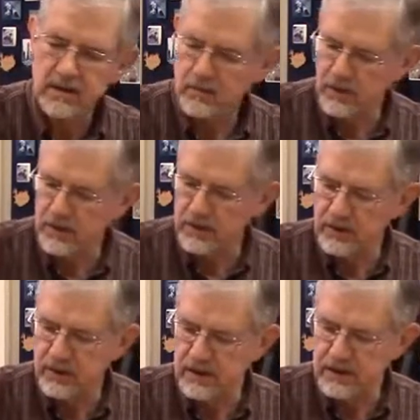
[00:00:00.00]
put it on the
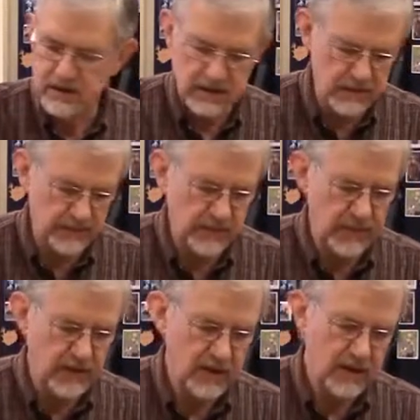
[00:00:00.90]
cookie sheet,
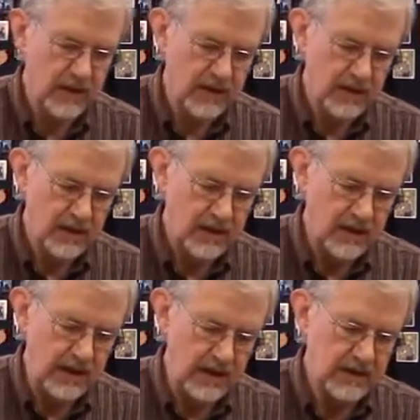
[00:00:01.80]

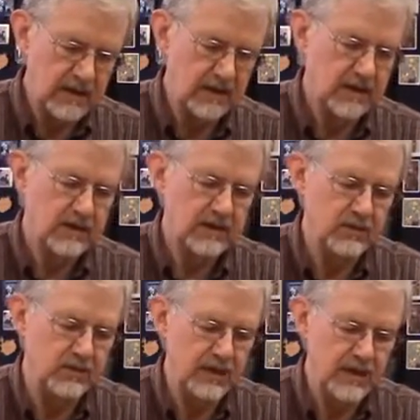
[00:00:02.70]
and
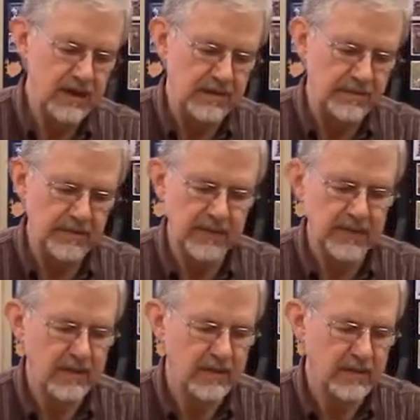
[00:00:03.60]
do it again.
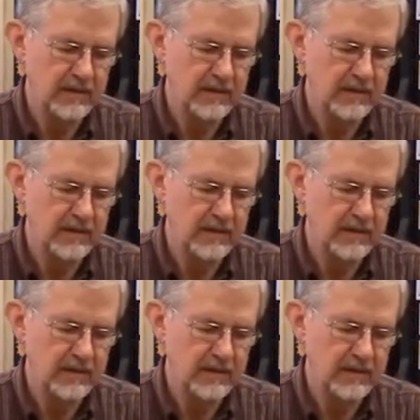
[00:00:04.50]
A